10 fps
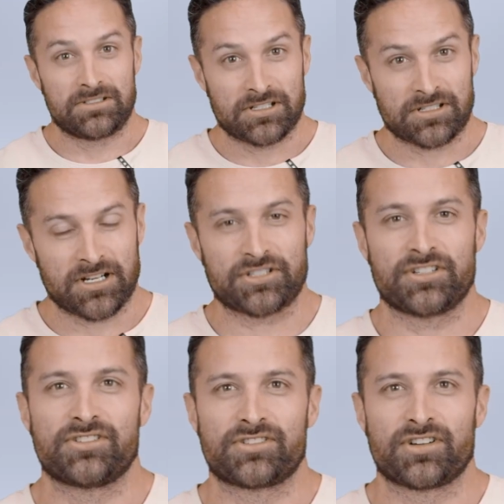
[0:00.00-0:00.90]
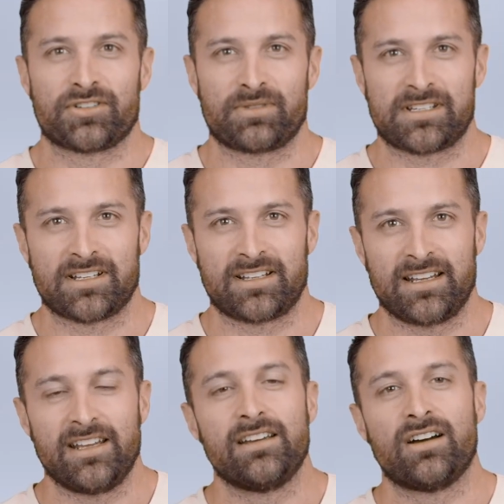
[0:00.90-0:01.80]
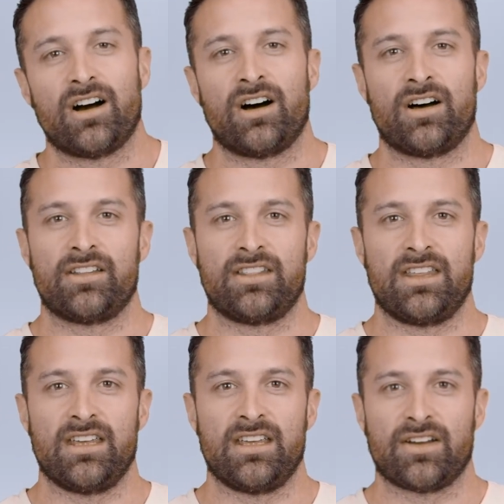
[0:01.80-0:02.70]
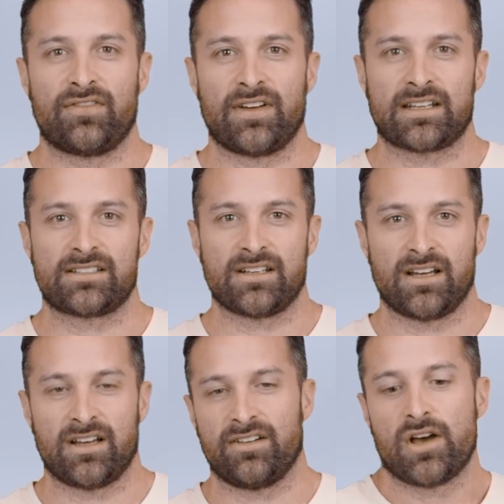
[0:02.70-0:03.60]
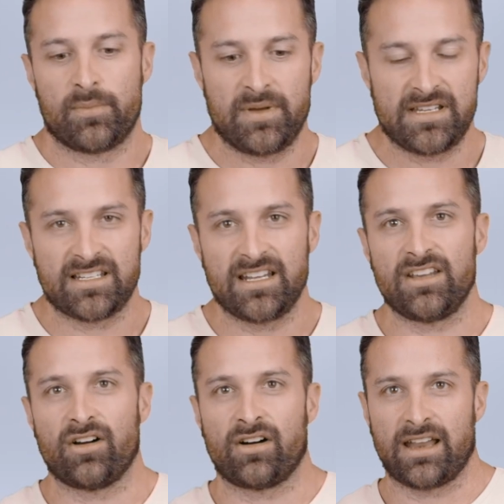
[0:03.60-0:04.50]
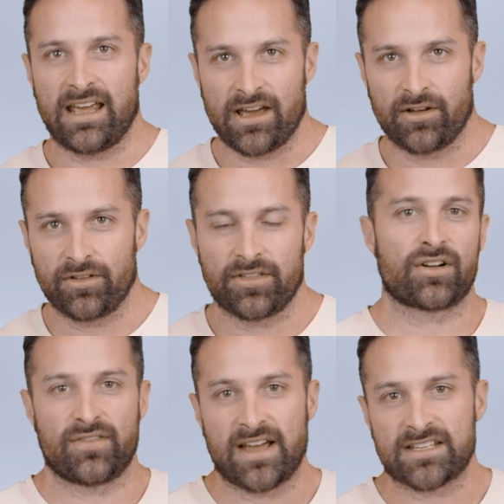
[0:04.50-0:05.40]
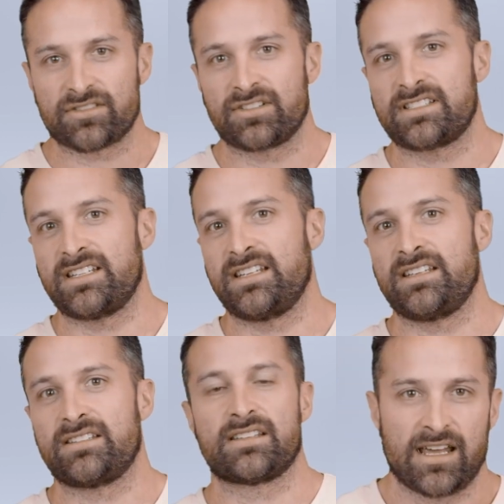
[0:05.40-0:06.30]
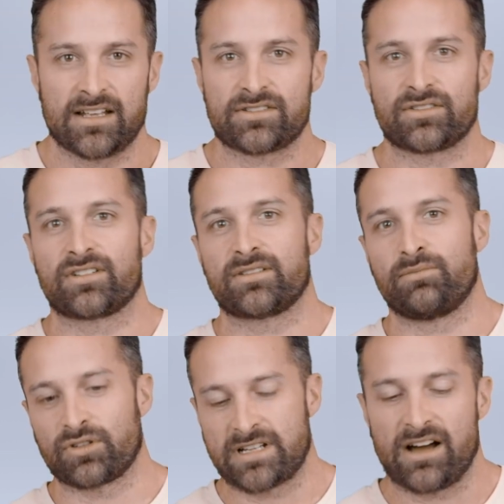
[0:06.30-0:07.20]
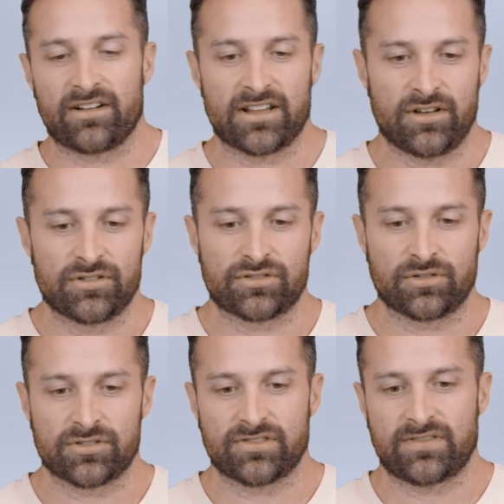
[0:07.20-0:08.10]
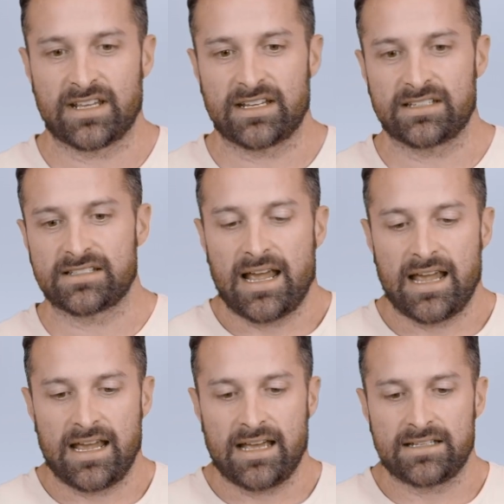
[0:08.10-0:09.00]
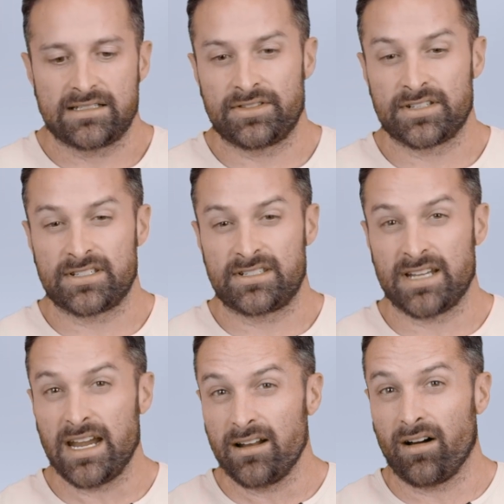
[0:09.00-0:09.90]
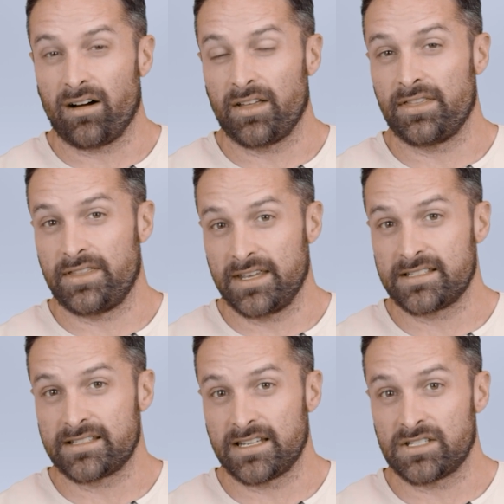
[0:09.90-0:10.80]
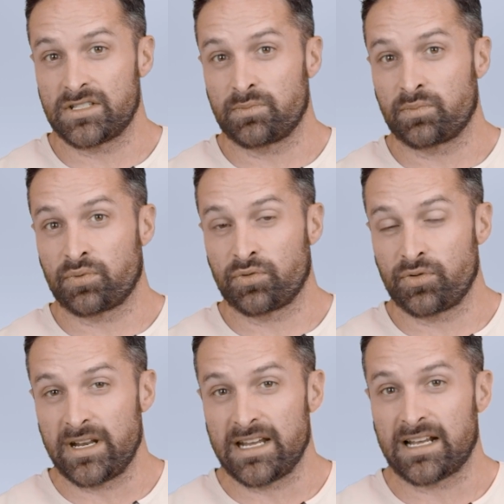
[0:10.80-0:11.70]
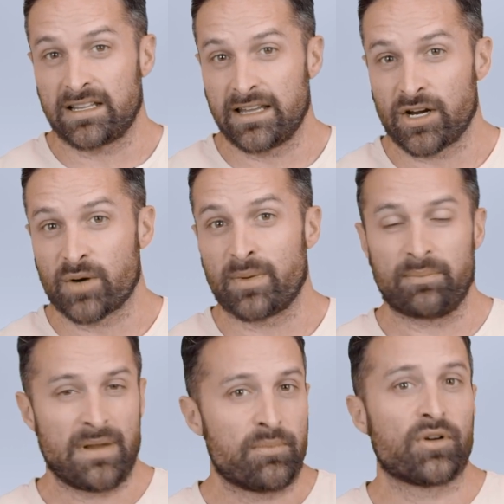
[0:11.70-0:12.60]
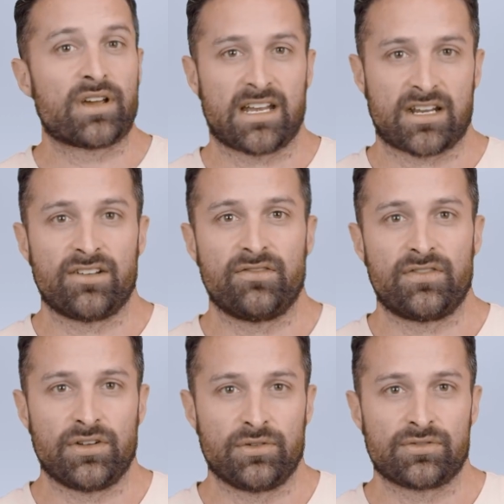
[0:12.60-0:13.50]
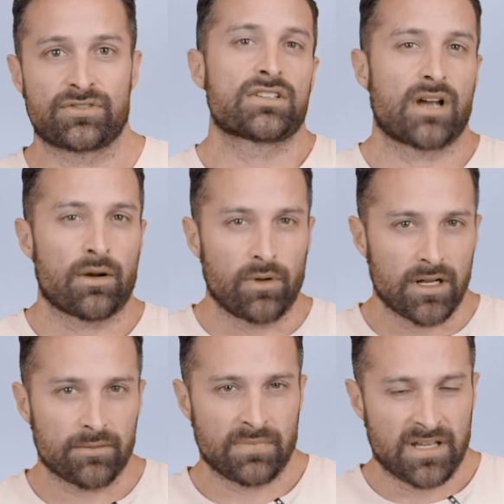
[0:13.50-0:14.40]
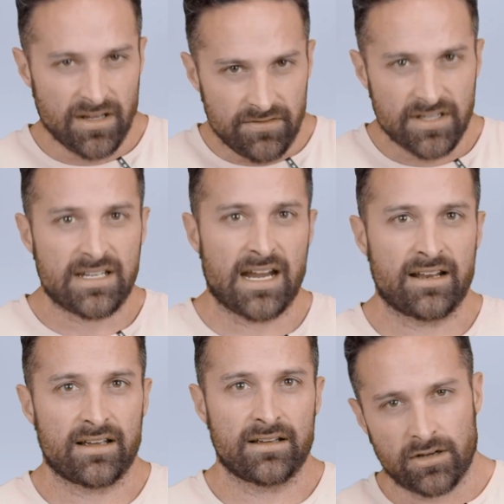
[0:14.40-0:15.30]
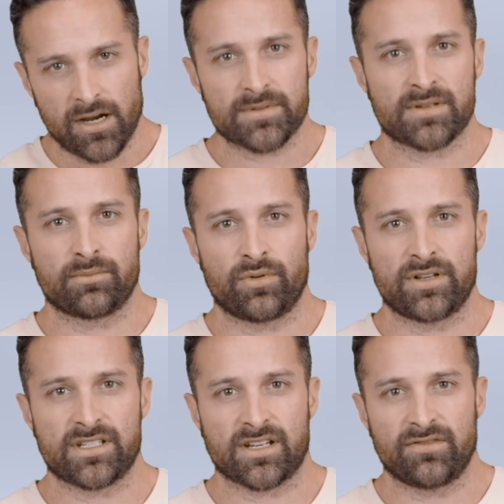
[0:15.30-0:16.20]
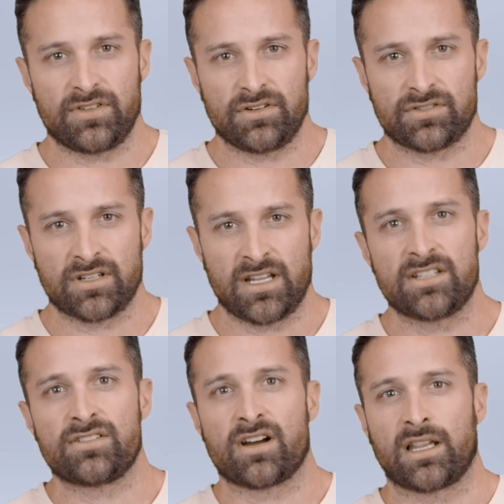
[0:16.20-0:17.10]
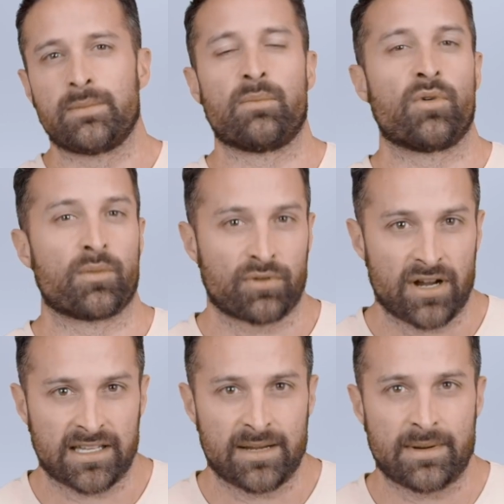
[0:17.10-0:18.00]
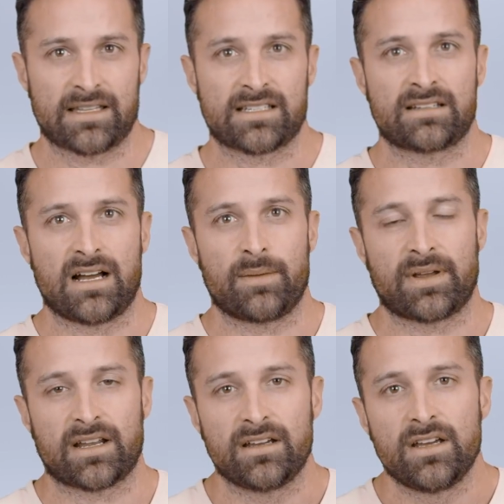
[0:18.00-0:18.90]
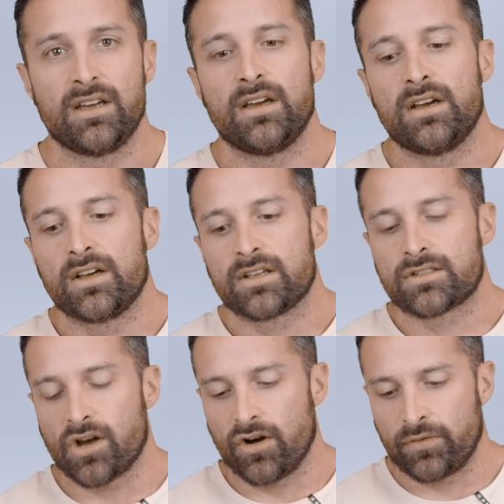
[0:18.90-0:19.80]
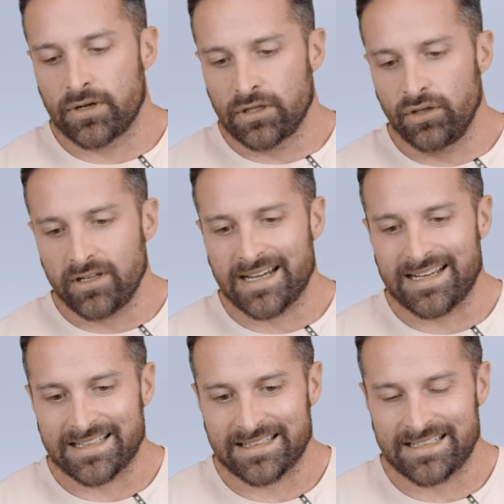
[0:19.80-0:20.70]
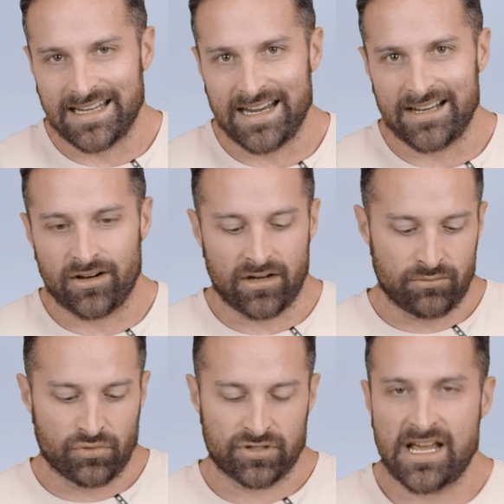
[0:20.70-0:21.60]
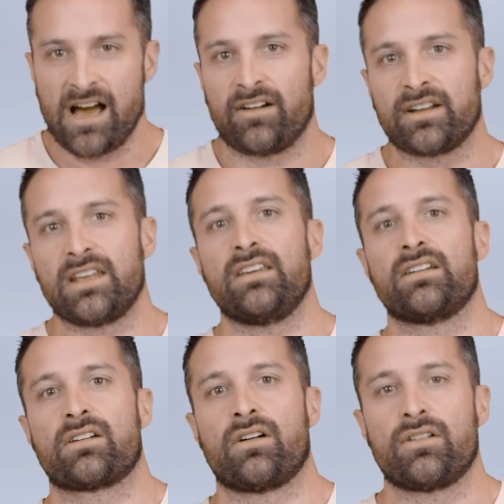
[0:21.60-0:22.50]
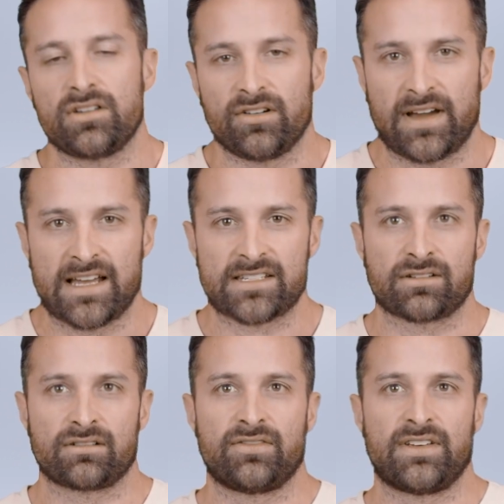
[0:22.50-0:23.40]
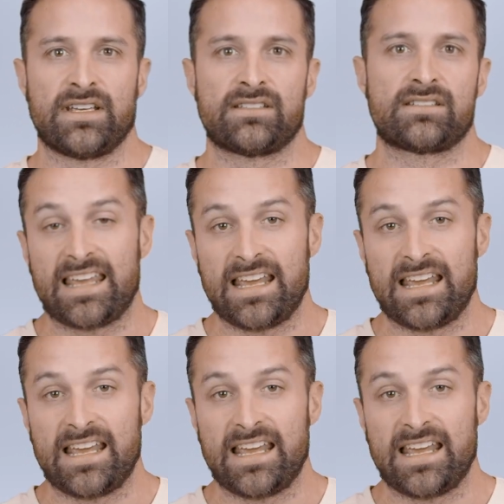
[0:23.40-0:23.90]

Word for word: discussions recently on the effect of obesity on health, cardiovascular disease, cancer, mortality, those sorts of things. And the data on this is pretty clear, but people get confused. So I want to give the data, clear up some points of confusion, then talk a little bit more broadly about this topic. So if we look at the data on mortality, cardiovascular events,